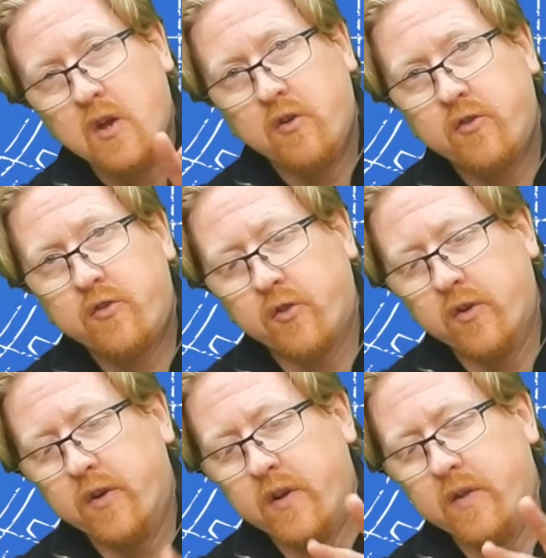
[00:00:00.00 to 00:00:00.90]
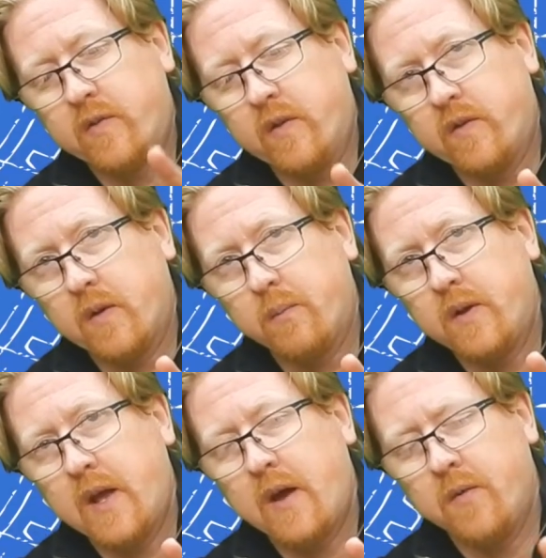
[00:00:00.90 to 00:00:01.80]
shorter distance up
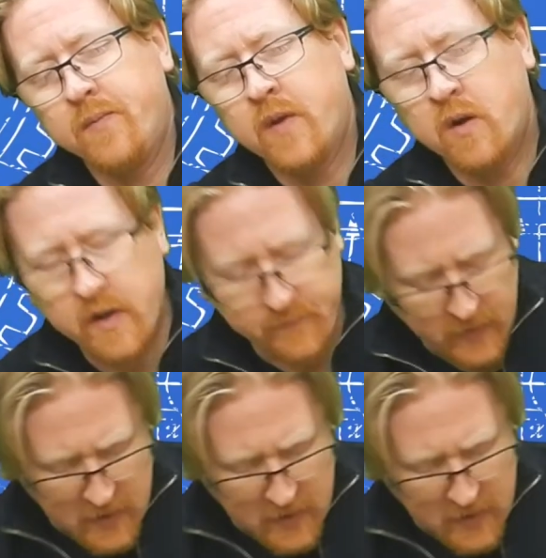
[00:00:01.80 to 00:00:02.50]
and down. All right.